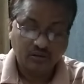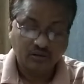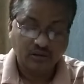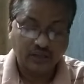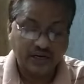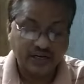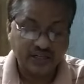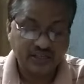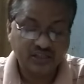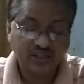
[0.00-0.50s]

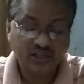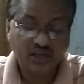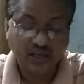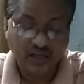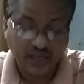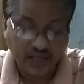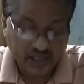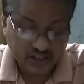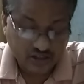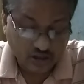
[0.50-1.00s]
That is
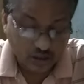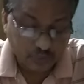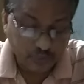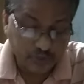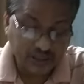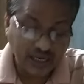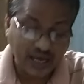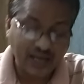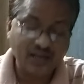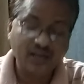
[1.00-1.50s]
s
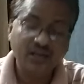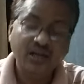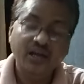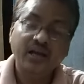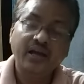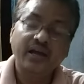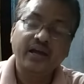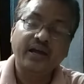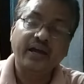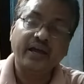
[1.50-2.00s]
orbital
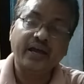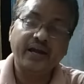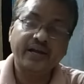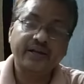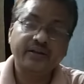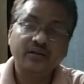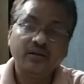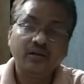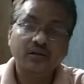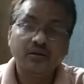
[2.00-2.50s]
and